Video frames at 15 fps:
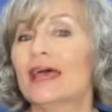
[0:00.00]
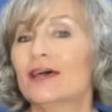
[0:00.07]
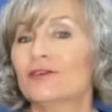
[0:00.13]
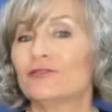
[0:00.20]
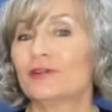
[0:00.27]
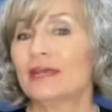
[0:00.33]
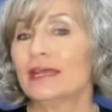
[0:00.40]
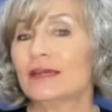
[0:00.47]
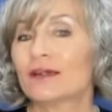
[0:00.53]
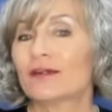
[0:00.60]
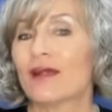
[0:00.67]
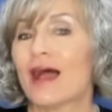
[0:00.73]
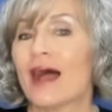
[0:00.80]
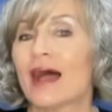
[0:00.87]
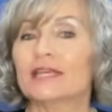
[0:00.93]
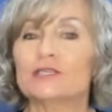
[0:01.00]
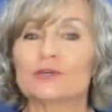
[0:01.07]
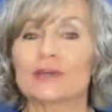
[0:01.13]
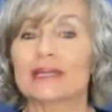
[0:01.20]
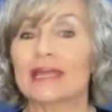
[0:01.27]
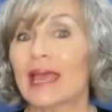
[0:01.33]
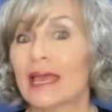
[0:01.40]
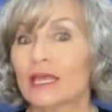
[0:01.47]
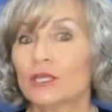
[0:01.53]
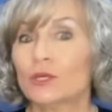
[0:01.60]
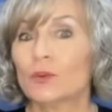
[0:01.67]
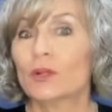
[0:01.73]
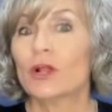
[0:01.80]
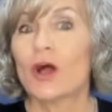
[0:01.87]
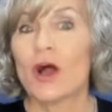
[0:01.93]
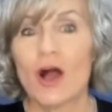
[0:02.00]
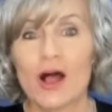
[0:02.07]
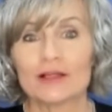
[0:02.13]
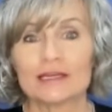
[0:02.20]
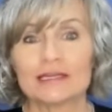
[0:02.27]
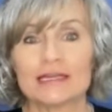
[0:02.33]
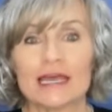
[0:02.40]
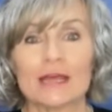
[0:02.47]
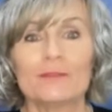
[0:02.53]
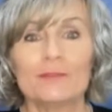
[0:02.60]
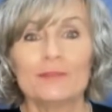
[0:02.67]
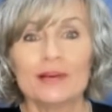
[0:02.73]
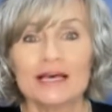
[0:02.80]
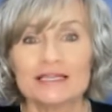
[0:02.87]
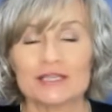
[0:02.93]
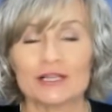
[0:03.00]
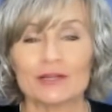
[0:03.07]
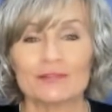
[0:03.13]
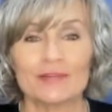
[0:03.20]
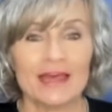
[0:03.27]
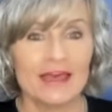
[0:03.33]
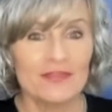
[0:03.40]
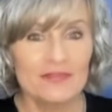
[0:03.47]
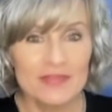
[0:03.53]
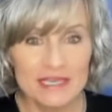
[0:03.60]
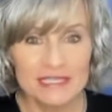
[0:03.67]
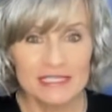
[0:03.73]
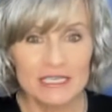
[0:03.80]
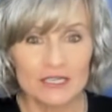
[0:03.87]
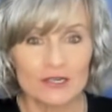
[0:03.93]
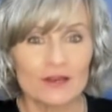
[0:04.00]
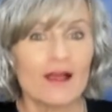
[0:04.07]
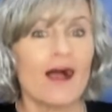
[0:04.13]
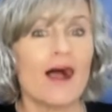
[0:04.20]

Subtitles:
Every year, I do an annual holiday puzzle, and this year,